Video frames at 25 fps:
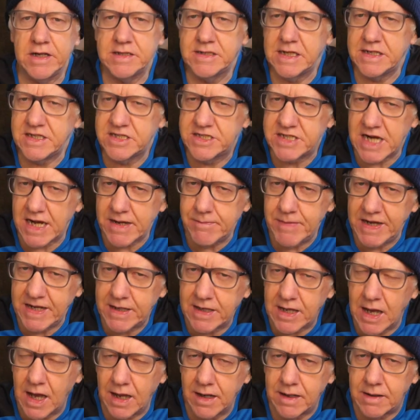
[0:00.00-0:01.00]
Is it Jamie
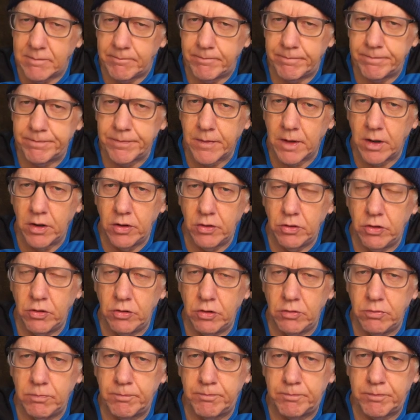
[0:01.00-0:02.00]
Cullum
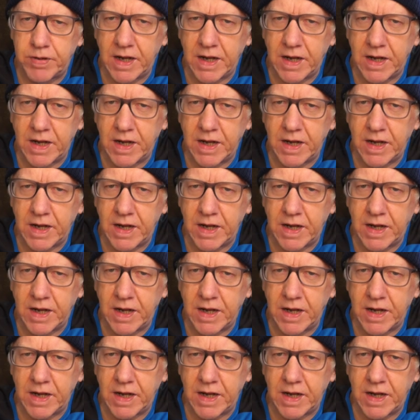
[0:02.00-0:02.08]
who